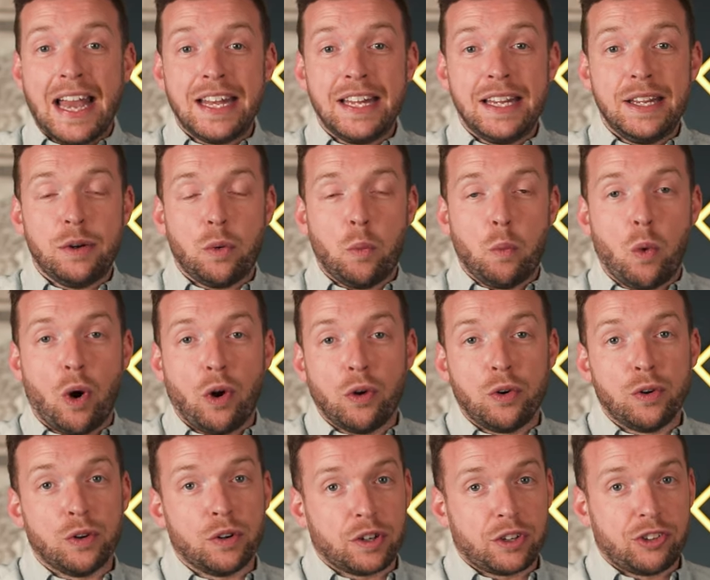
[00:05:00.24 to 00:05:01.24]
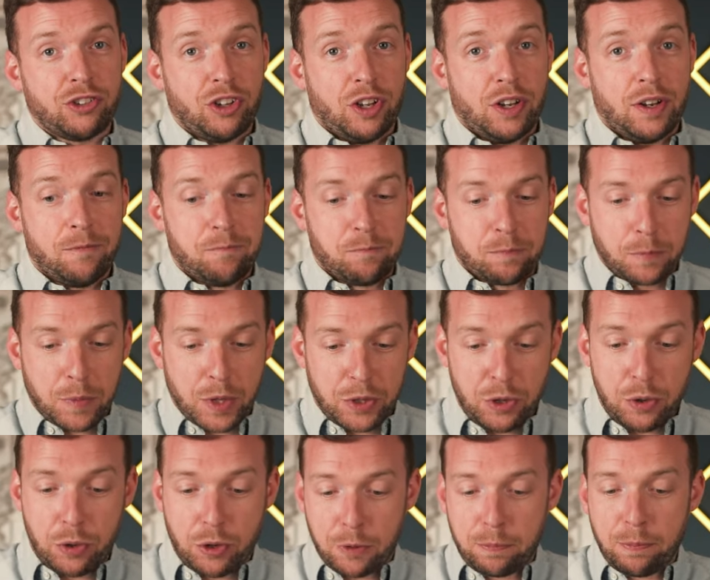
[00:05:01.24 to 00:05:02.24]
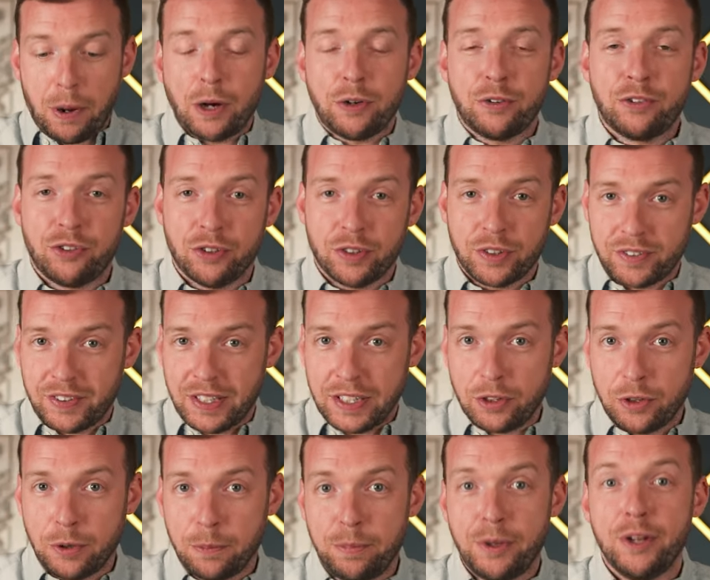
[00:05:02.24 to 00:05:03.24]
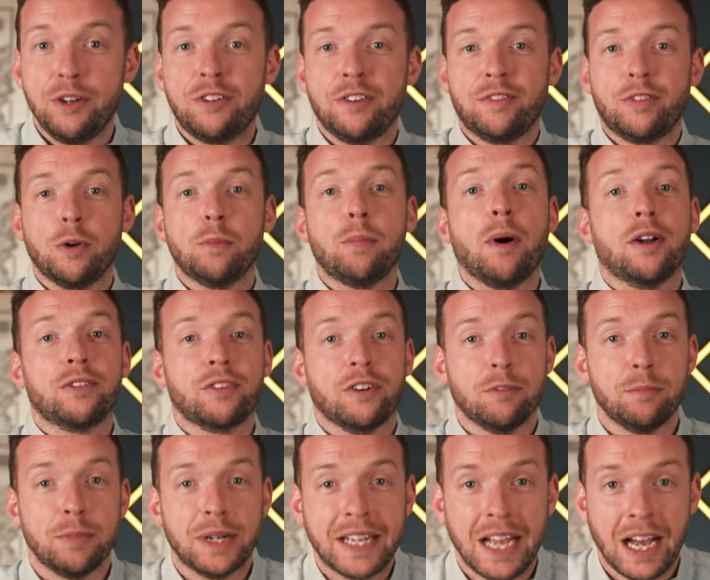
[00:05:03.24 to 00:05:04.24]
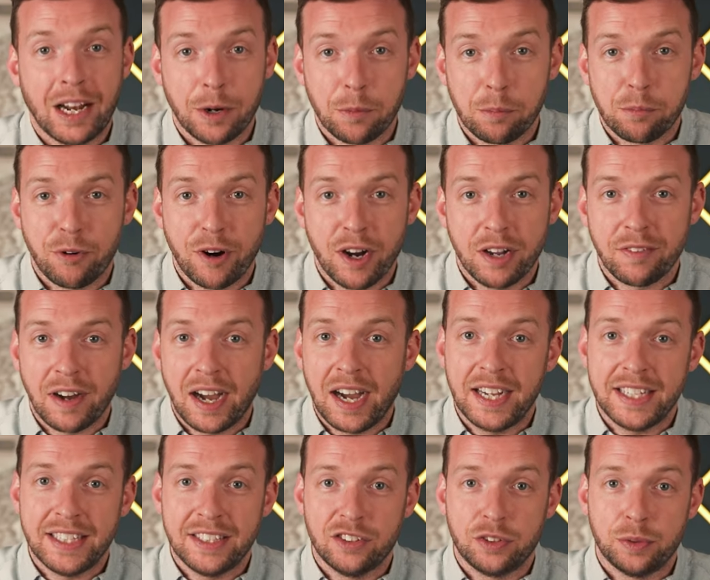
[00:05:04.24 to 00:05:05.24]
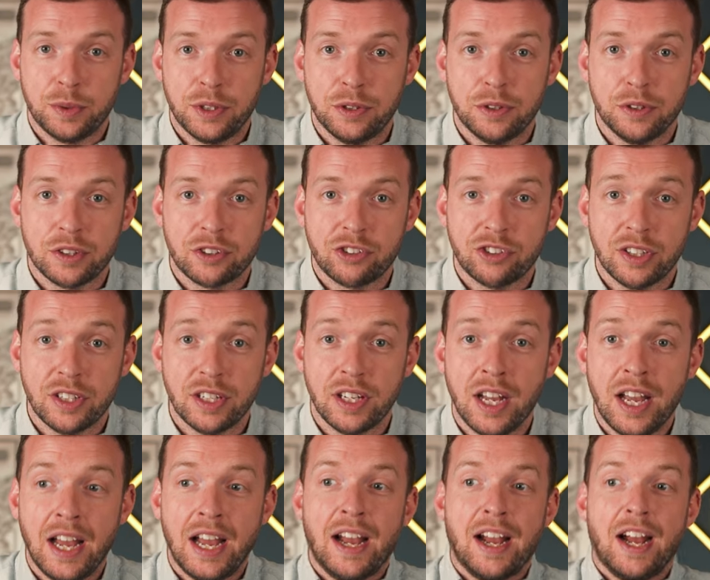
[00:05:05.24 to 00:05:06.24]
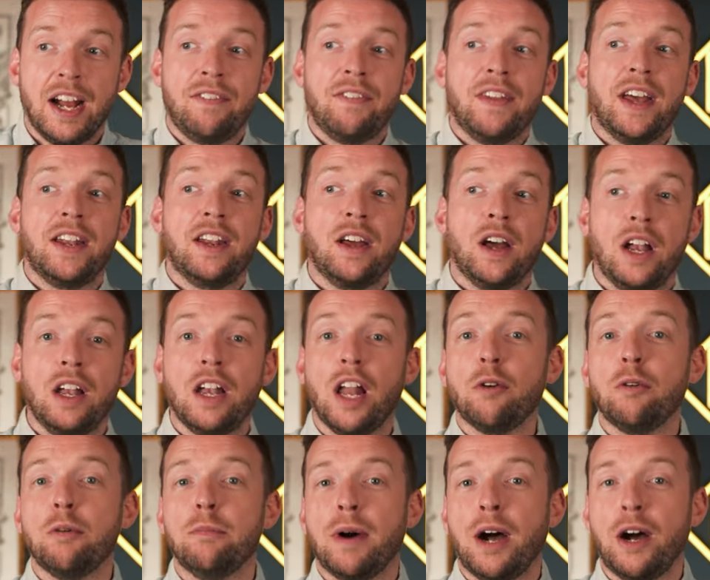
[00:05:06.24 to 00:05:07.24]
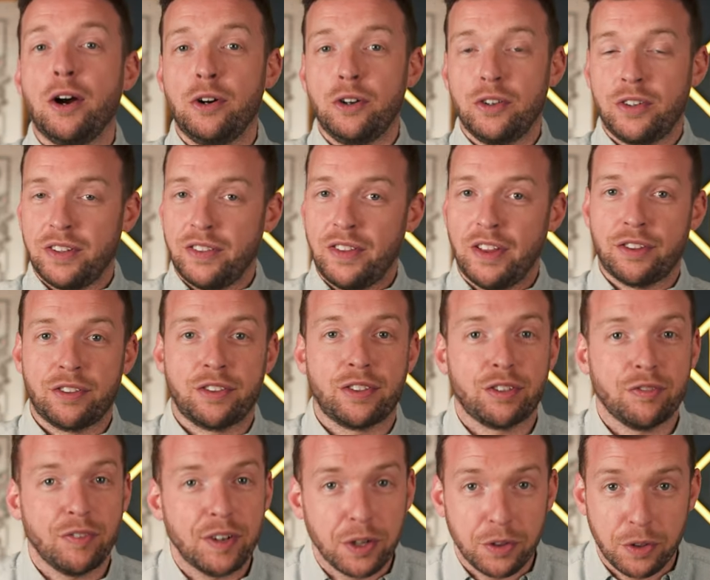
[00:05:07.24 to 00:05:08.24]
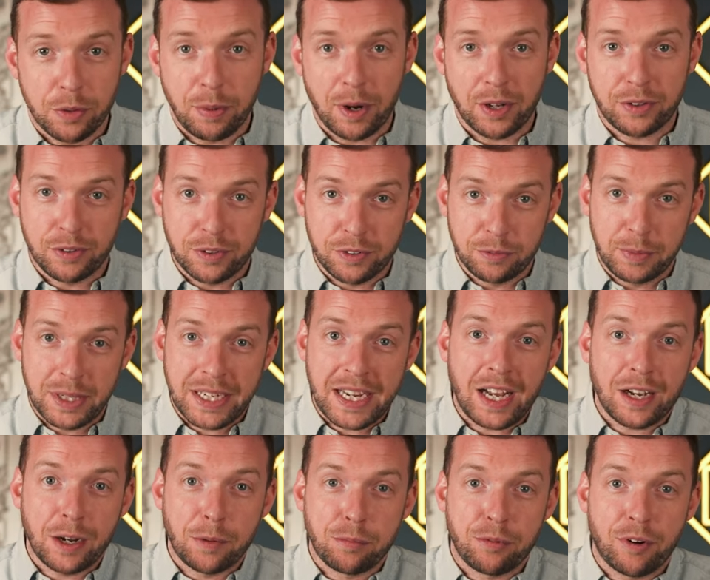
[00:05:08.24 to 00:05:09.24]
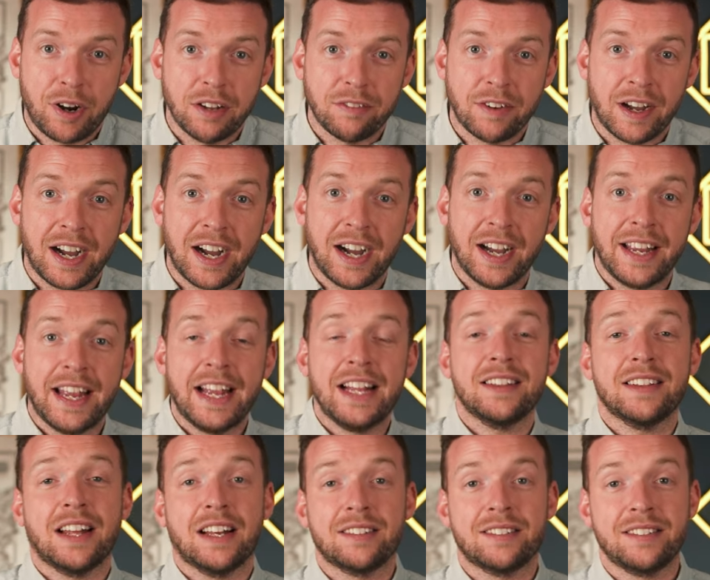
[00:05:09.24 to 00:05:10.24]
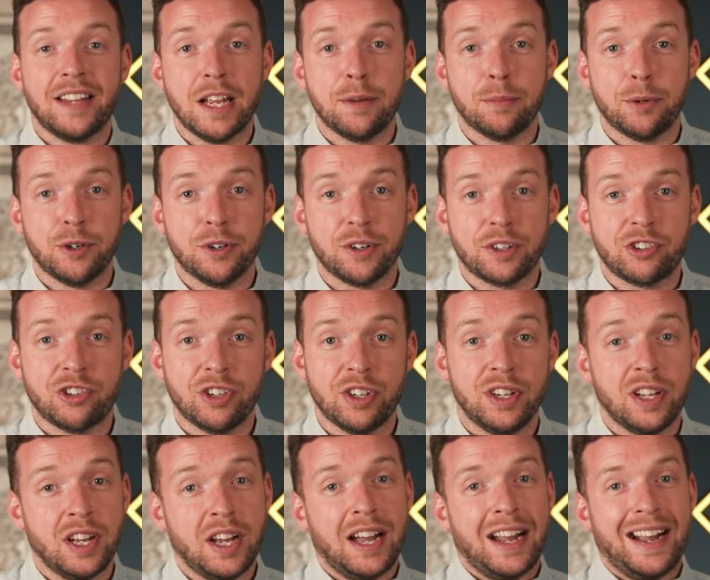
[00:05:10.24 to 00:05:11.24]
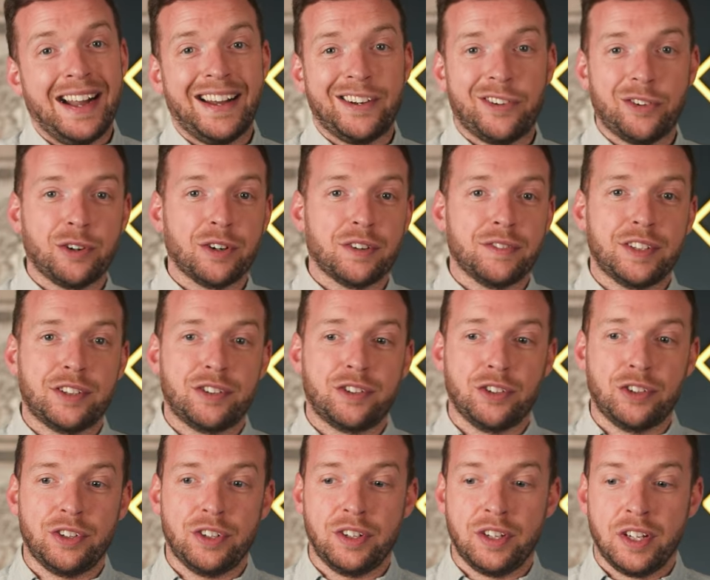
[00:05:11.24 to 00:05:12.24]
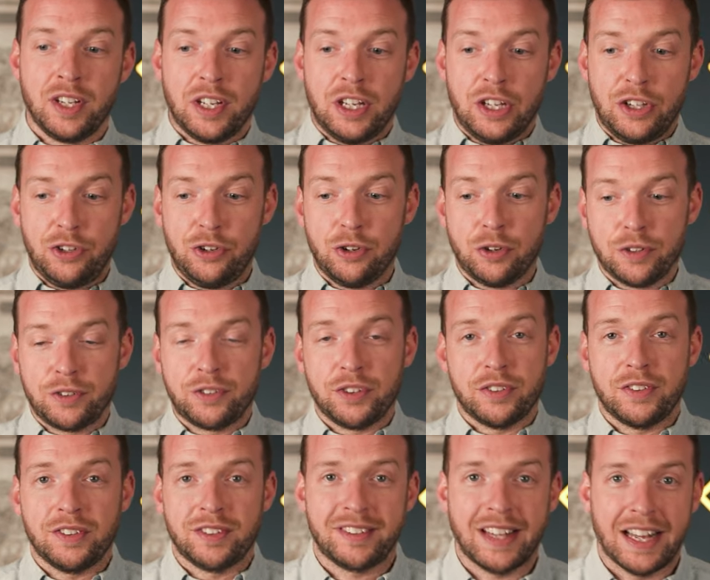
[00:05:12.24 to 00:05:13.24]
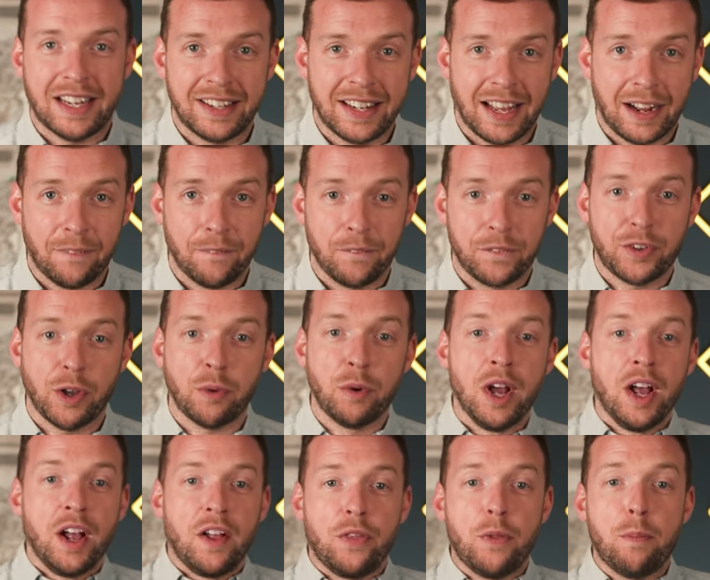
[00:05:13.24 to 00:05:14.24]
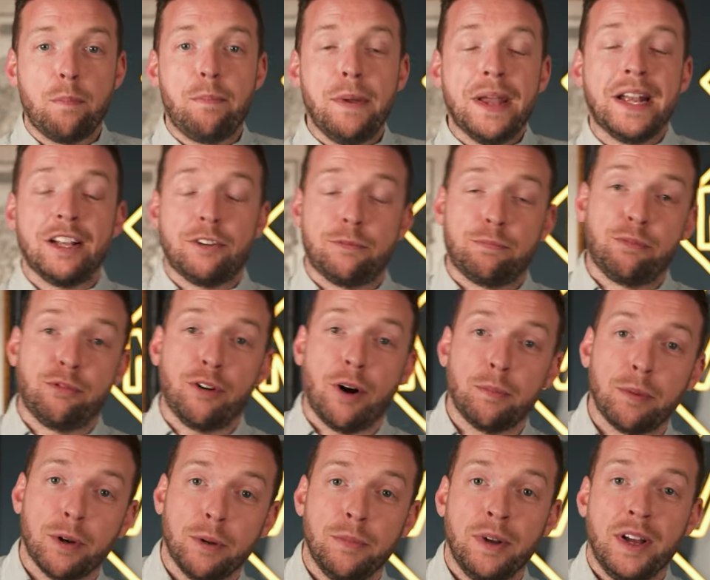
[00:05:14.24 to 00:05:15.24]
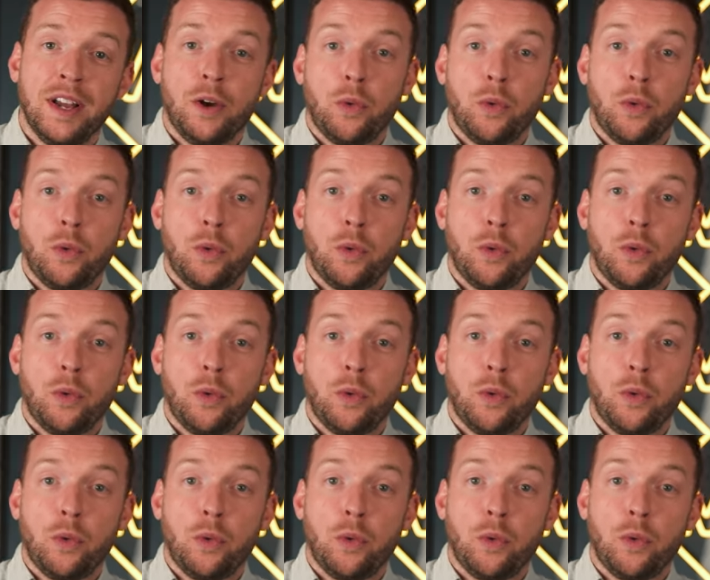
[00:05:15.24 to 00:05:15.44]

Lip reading: any one auction, you could post your single beautiful bottle of Macallan Private Eye into an auction. And then lo and behold, there's three other bottles of Macallan Private Eye in that same auction, and all of a sudden, yours doesn't stand out. So the biggest problem